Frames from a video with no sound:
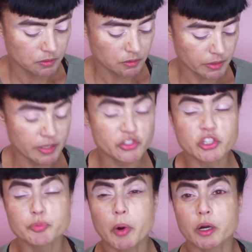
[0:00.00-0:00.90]
And it's
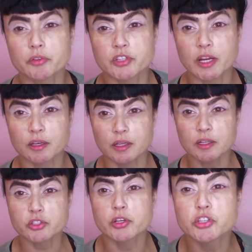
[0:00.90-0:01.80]
just part of
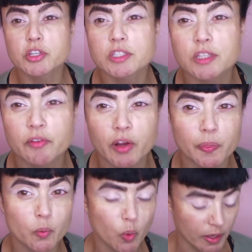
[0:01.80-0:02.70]
technique. So as you can see, I've got
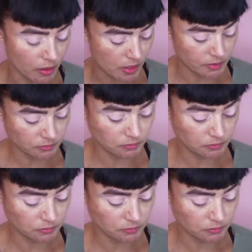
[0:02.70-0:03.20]
the white on.